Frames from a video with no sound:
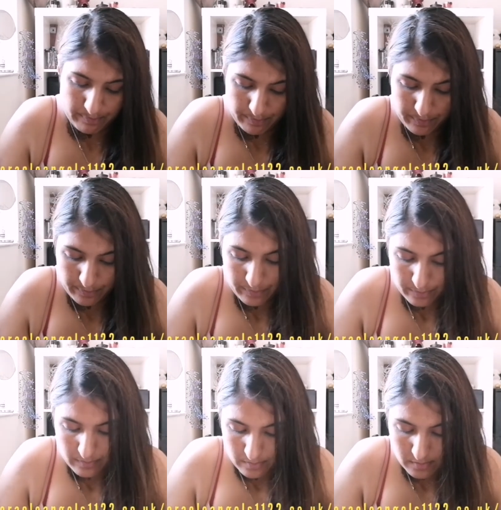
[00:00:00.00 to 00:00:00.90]

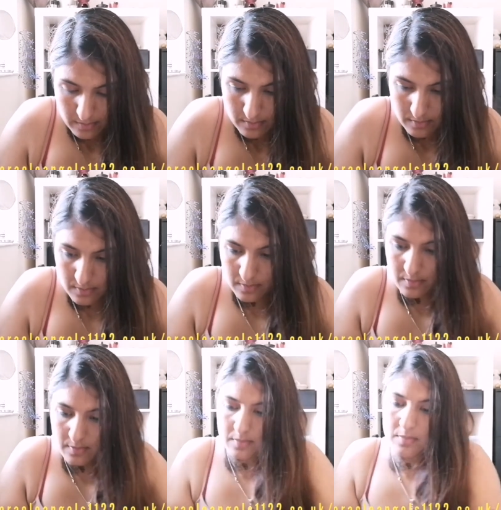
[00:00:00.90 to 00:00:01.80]

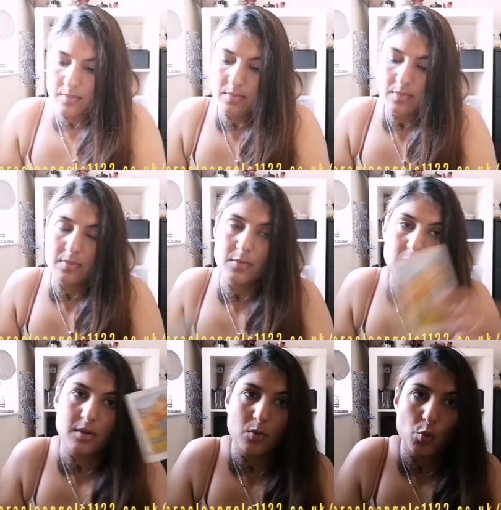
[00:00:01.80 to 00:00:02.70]

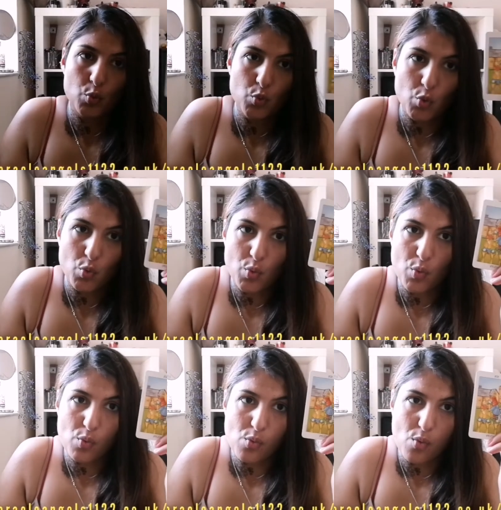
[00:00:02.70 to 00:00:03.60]

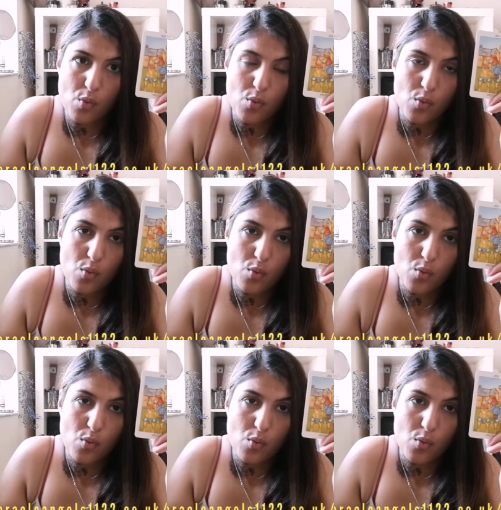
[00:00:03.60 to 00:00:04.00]
[no speech]